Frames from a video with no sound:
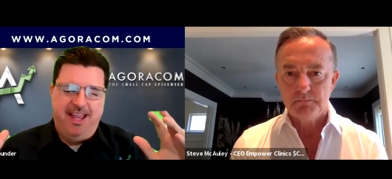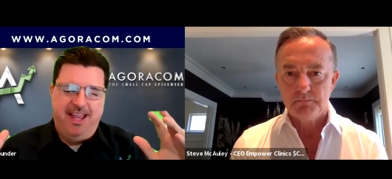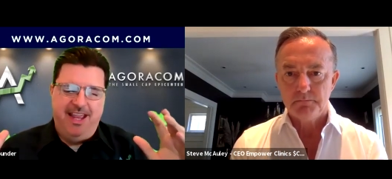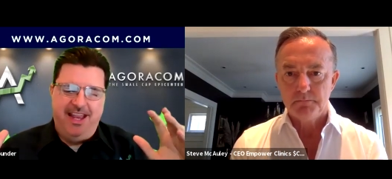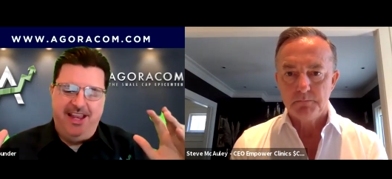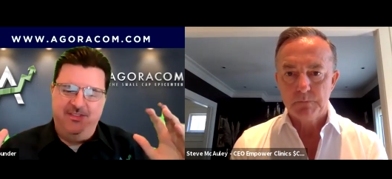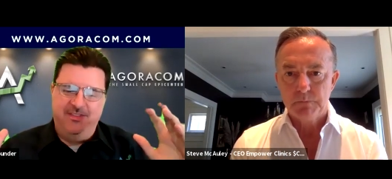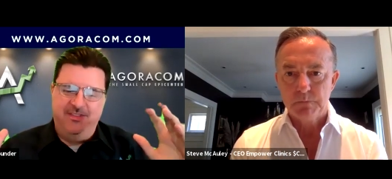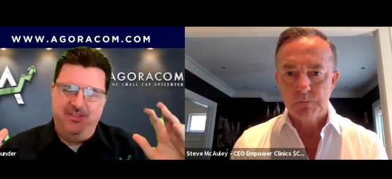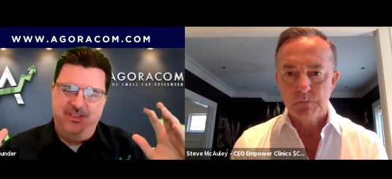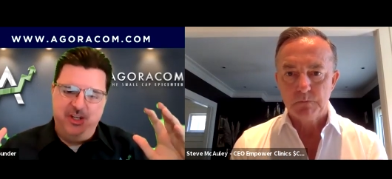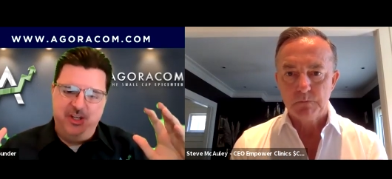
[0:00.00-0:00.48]

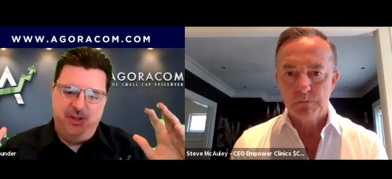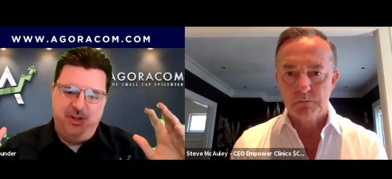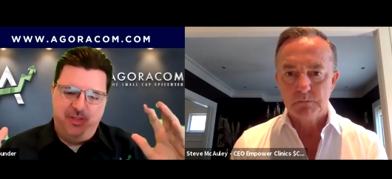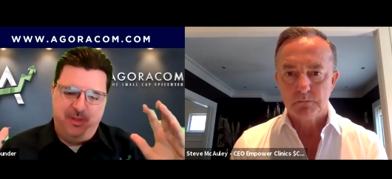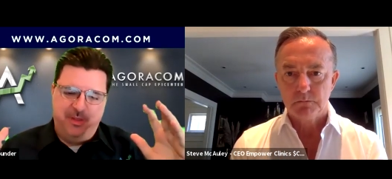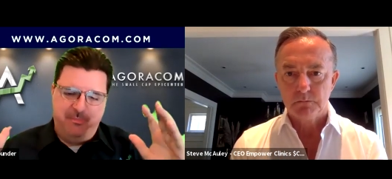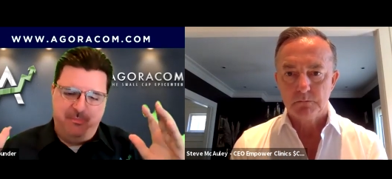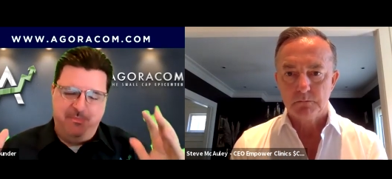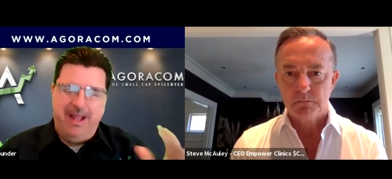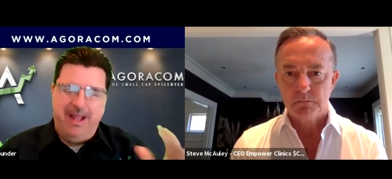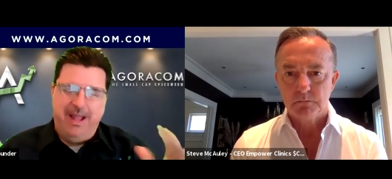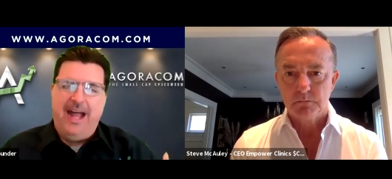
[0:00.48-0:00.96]
Speaker 1: and you
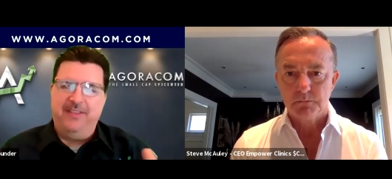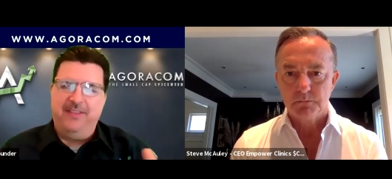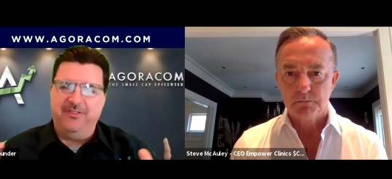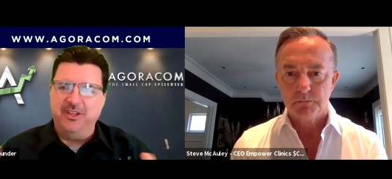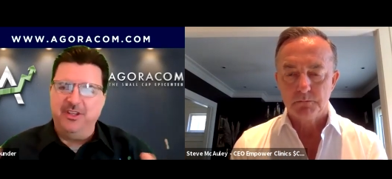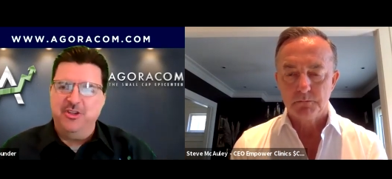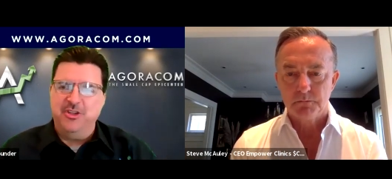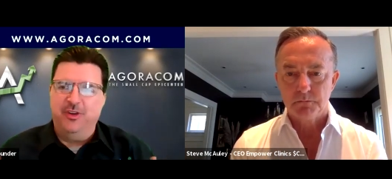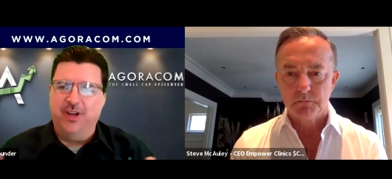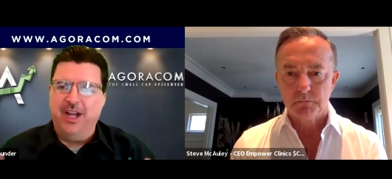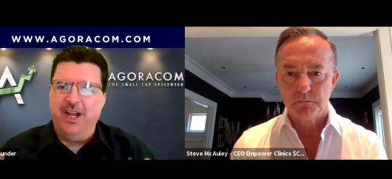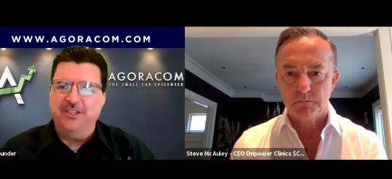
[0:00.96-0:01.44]
know the
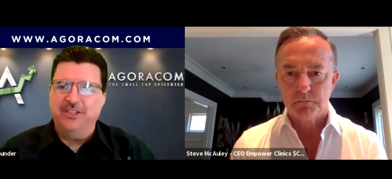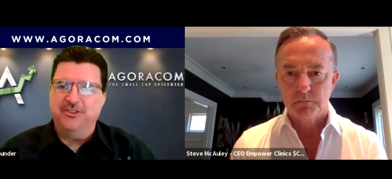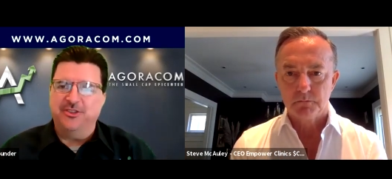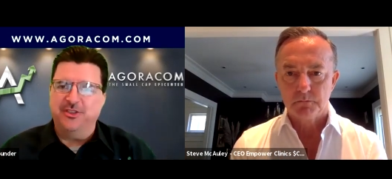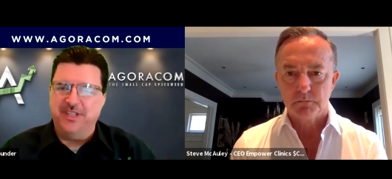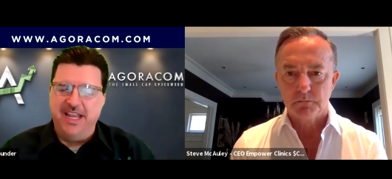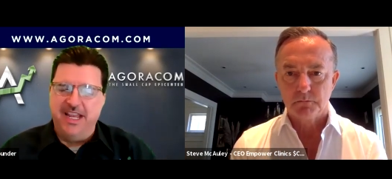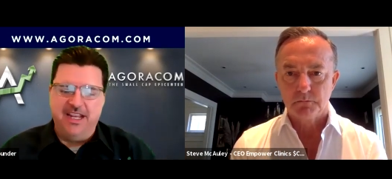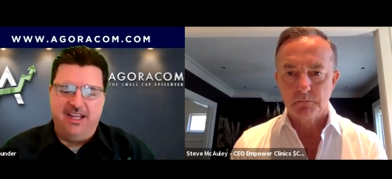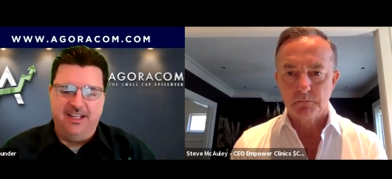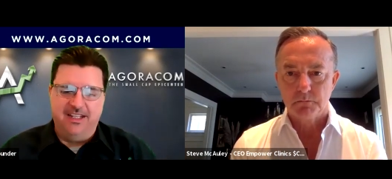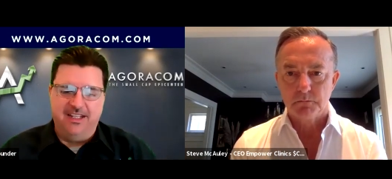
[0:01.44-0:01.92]
path that you guys
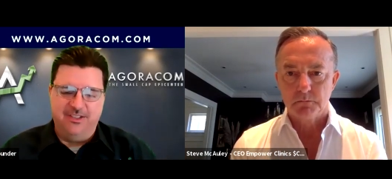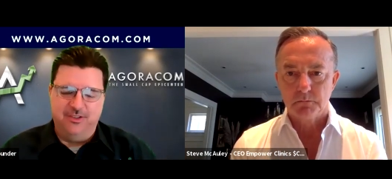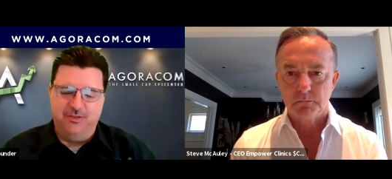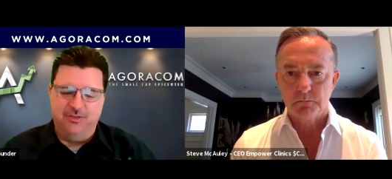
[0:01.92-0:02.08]
are taking?